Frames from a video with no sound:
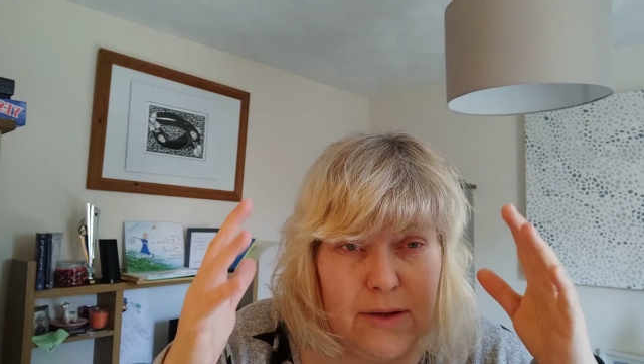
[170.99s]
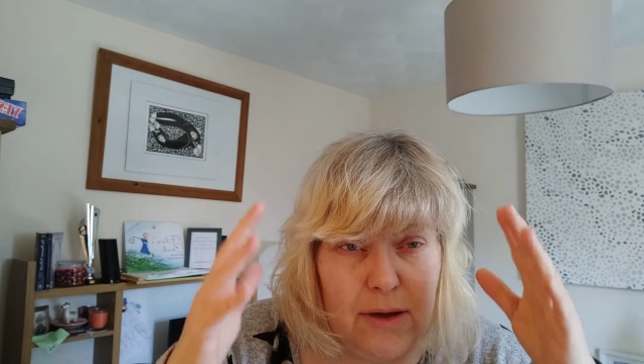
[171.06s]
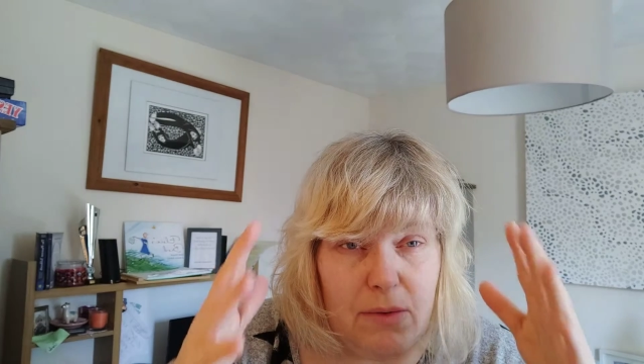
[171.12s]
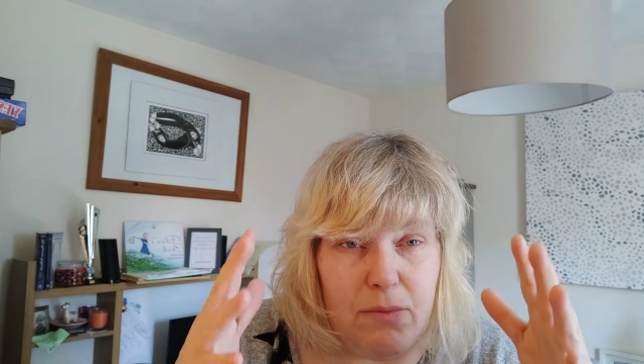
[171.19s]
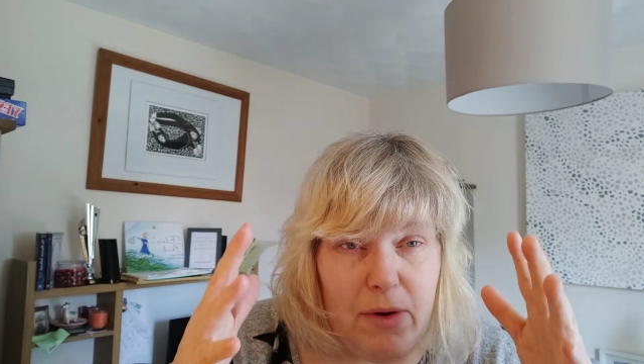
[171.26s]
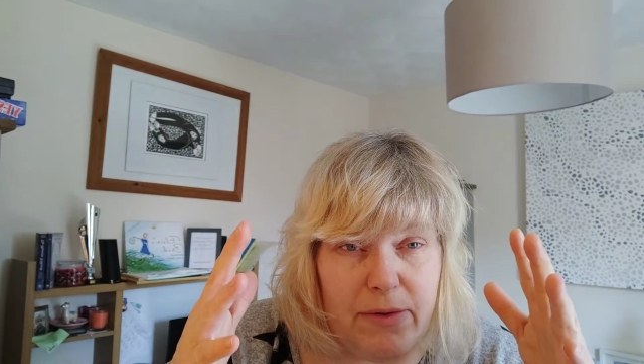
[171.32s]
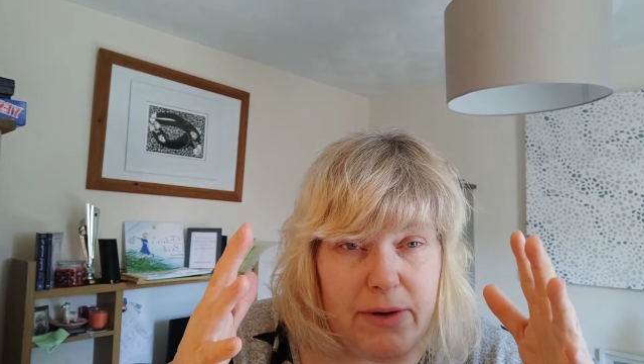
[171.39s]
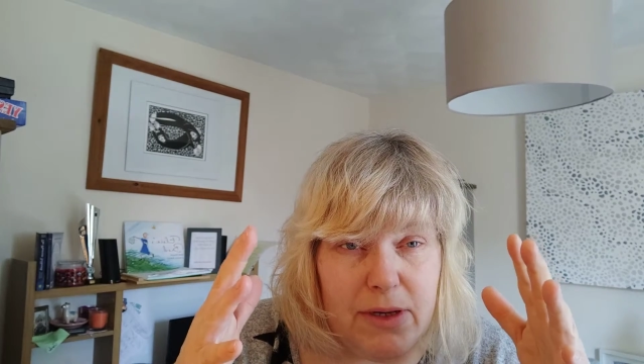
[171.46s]
Don't
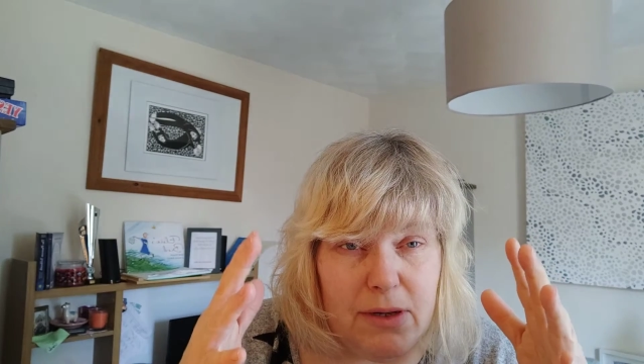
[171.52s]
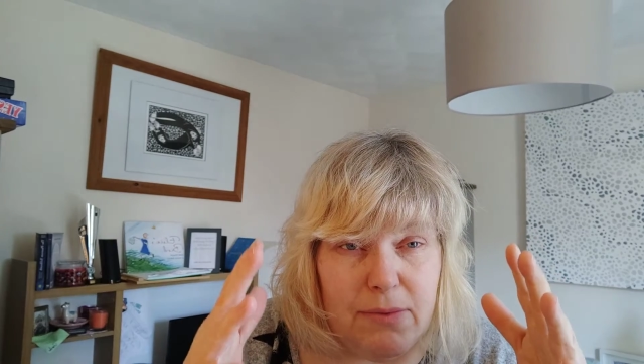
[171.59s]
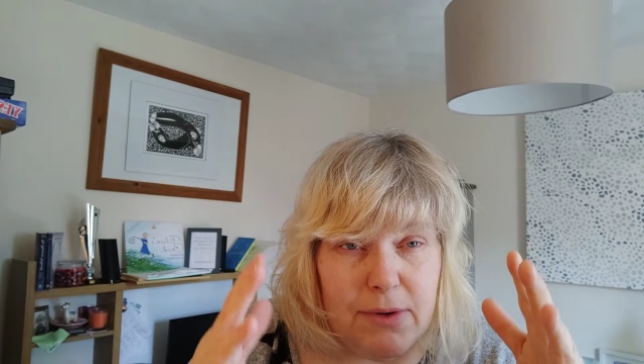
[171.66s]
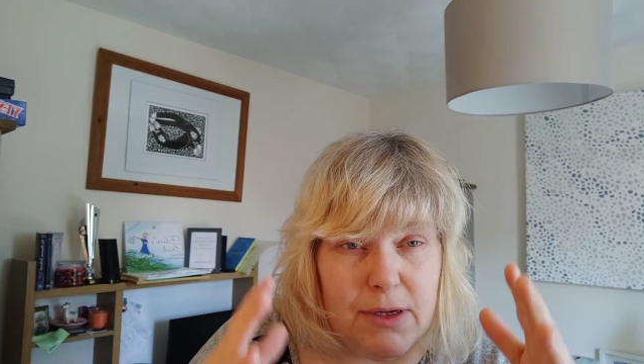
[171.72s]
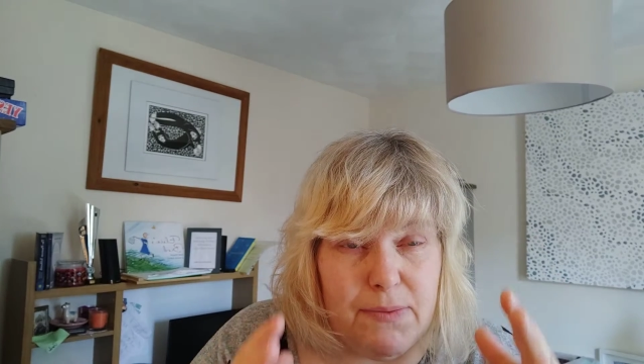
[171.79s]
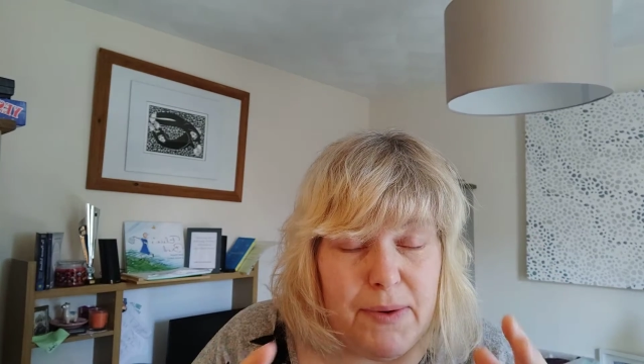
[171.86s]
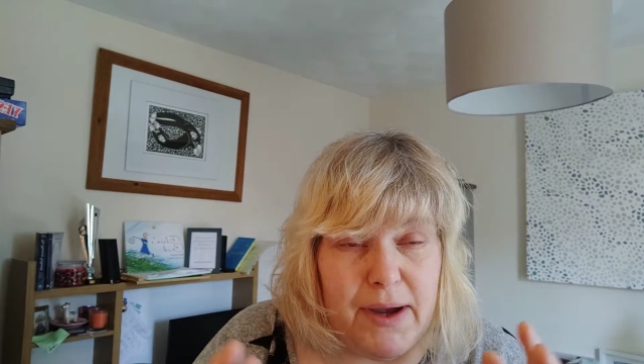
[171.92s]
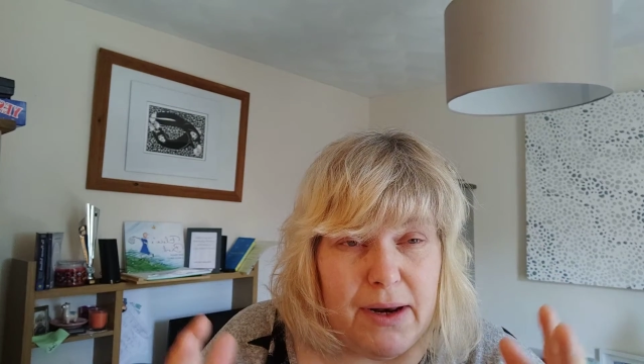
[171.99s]
worry too
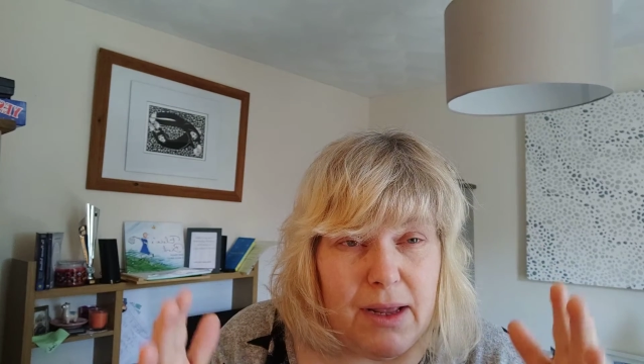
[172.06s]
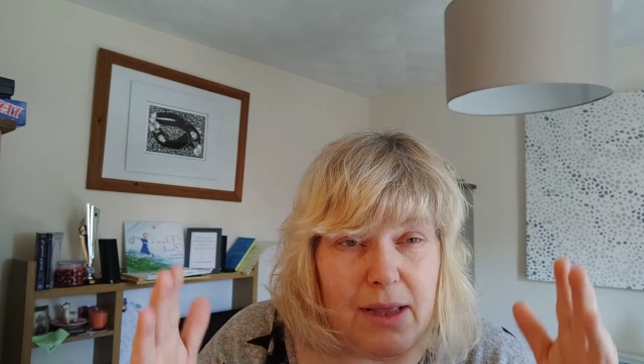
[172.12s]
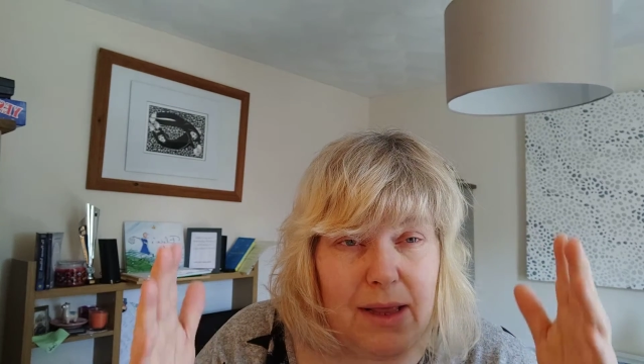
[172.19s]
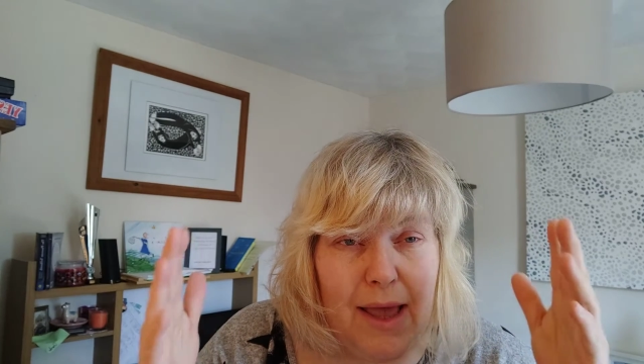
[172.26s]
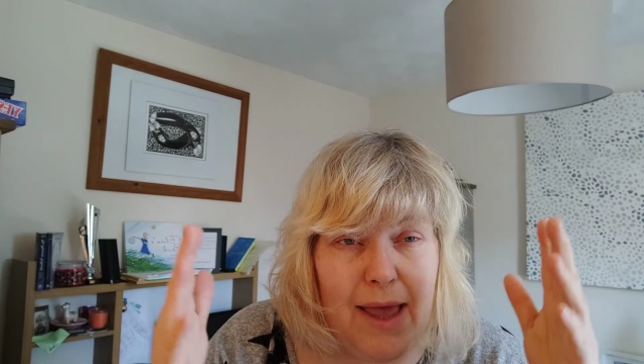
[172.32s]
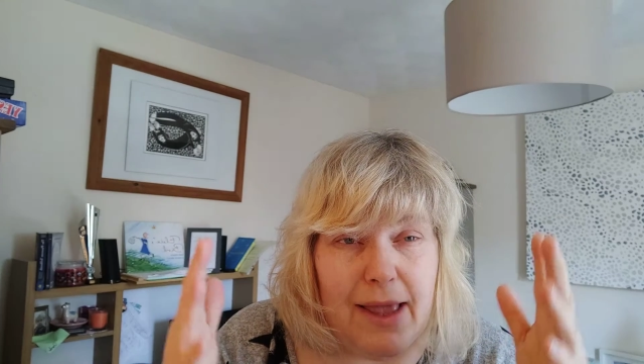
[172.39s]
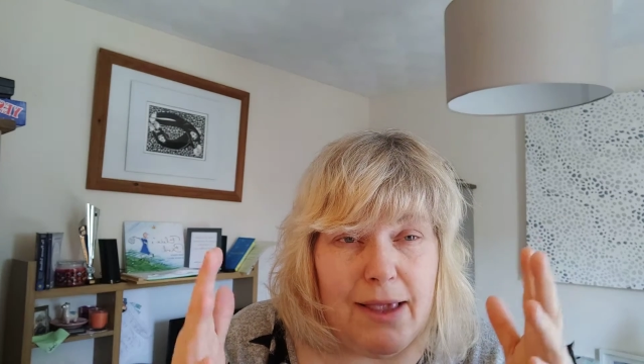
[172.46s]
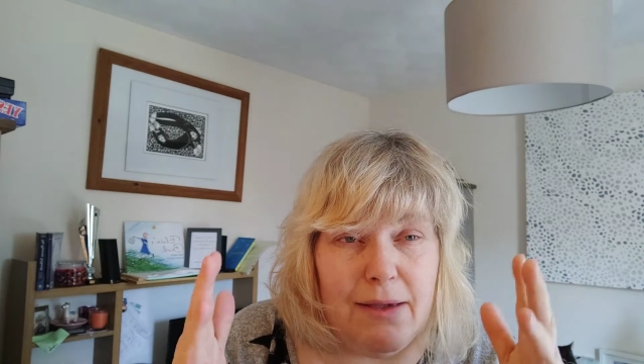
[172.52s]
much about it.
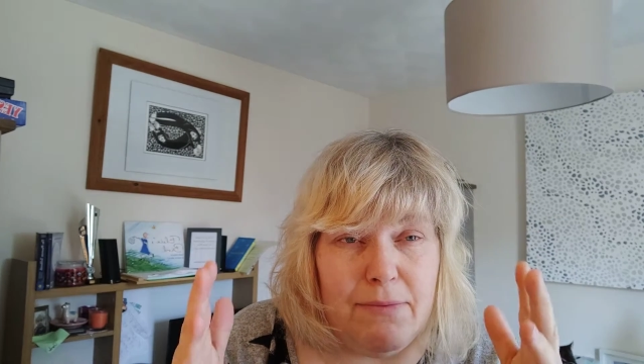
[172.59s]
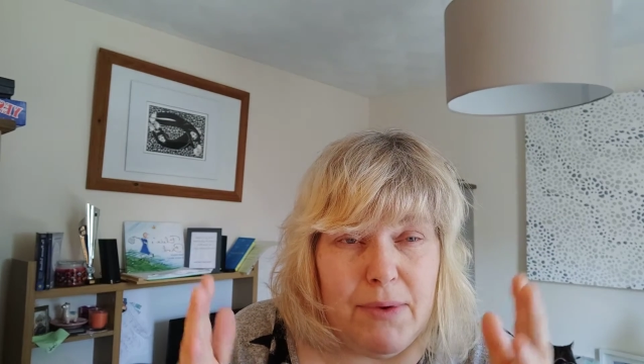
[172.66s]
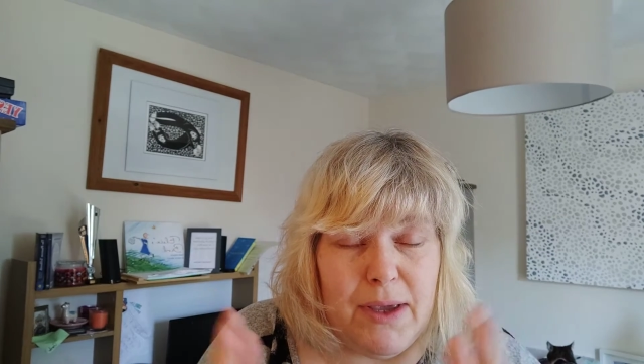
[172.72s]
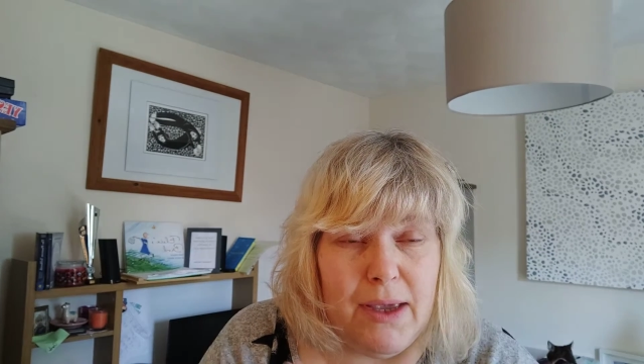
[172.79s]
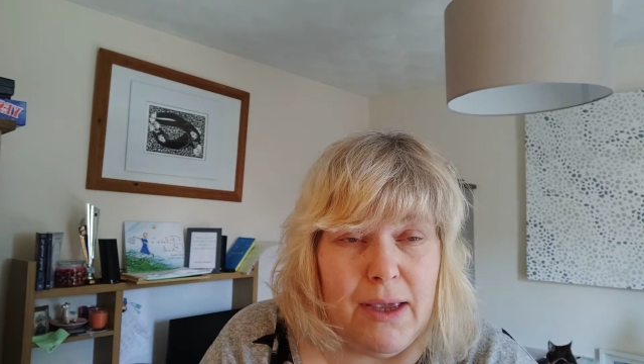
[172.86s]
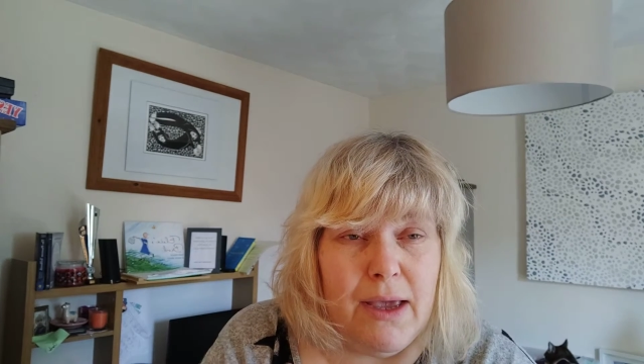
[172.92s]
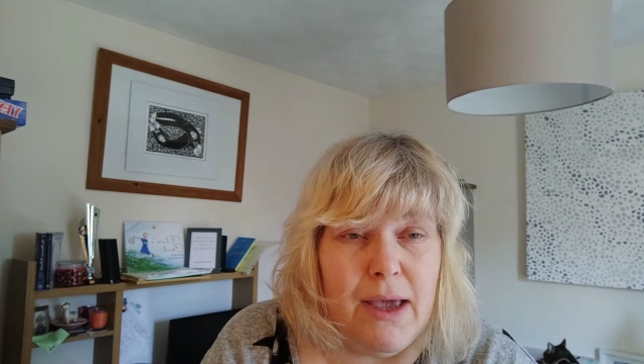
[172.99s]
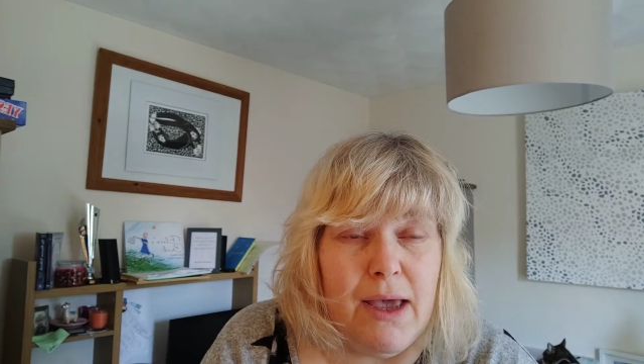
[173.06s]
Hair can be